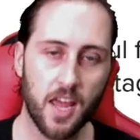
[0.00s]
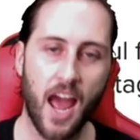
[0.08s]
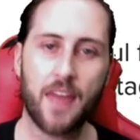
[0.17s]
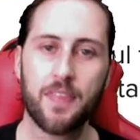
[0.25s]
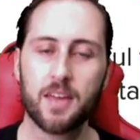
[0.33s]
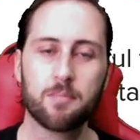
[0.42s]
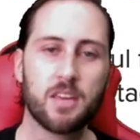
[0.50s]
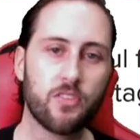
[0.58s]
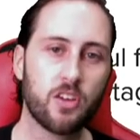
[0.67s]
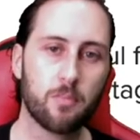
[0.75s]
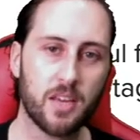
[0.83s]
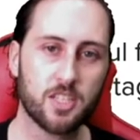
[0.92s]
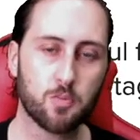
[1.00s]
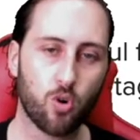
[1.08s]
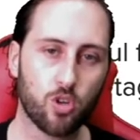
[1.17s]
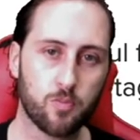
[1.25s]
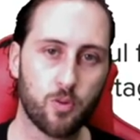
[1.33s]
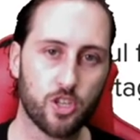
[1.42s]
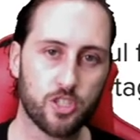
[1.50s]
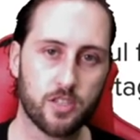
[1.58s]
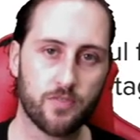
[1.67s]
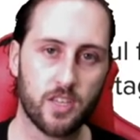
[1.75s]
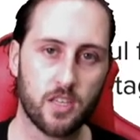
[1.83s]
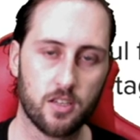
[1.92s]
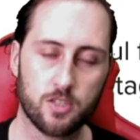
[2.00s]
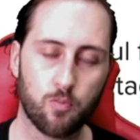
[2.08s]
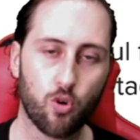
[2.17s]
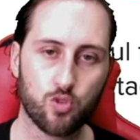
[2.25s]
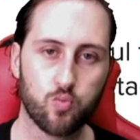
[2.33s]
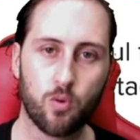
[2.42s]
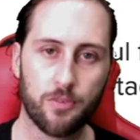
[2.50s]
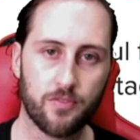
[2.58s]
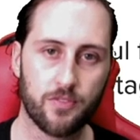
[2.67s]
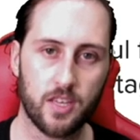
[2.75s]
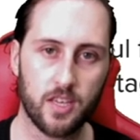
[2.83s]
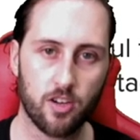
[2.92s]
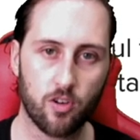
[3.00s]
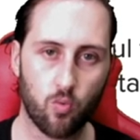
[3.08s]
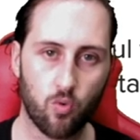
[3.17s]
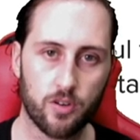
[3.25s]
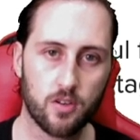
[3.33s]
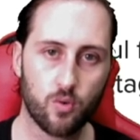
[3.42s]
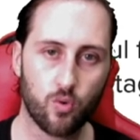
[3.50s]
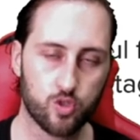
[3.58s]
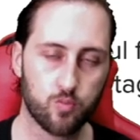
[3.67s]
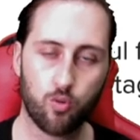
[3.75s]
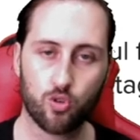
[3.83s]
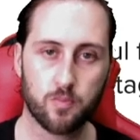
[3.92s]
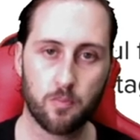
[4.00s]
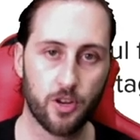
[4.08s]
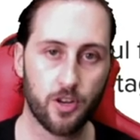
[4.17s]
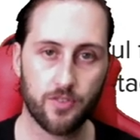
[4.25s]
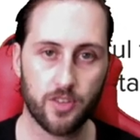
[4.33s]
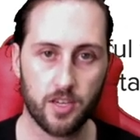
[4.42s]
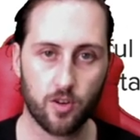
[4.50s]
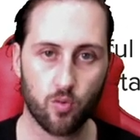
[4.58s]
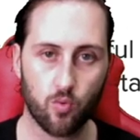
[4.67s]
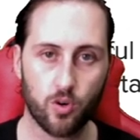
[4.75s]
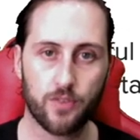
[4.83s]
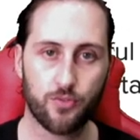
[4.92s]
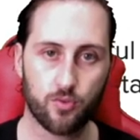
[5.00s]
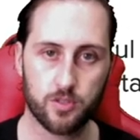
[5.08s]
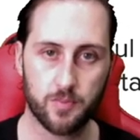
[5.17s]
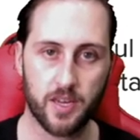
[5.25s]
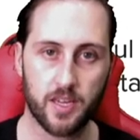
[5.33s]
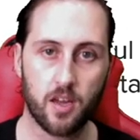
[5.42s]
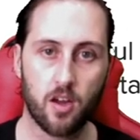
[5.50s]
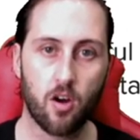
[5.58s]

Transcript: and them giving me sports person of the sportswoman of the year award or sportsman of the year award if it was me.